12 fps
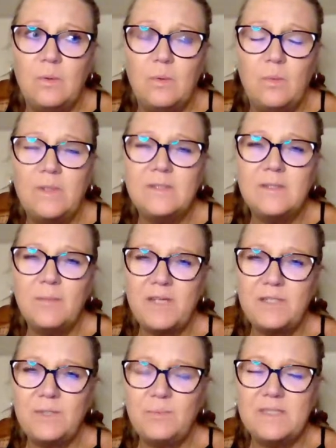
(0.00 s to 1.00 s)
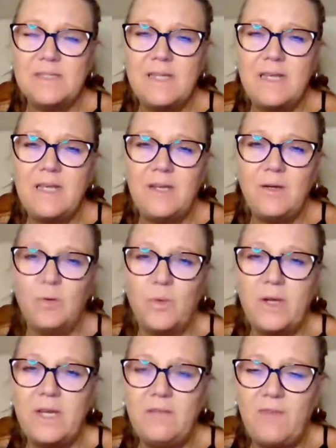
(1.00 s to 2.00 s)
what Sebastian was thinking or
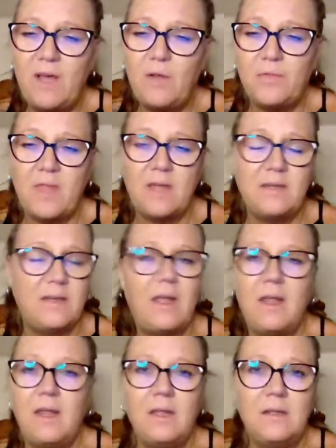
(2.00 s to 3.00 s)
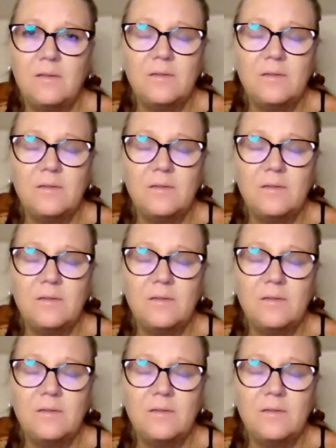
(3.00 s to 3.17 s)
what he felt that day,